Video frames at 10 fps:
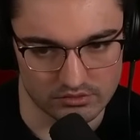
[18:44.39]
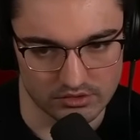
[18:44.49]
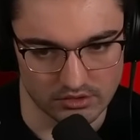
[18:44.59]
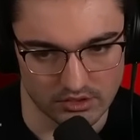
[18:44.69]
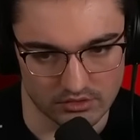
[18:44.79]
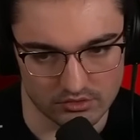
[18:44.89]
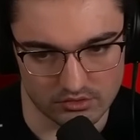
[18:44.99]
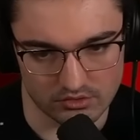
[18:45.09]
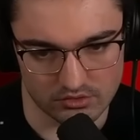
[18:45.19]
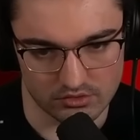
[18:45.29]
to get
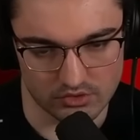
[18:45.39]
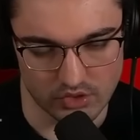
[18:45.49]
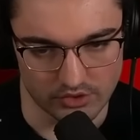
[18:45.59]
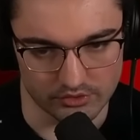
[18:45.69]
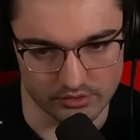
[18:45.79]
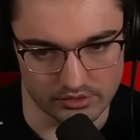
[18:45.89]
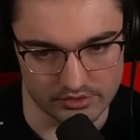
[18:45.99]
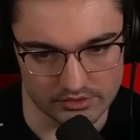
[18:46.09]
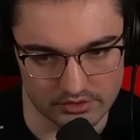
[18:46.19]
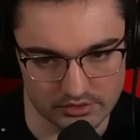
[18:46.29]
shelter at
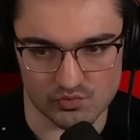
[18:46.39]
least.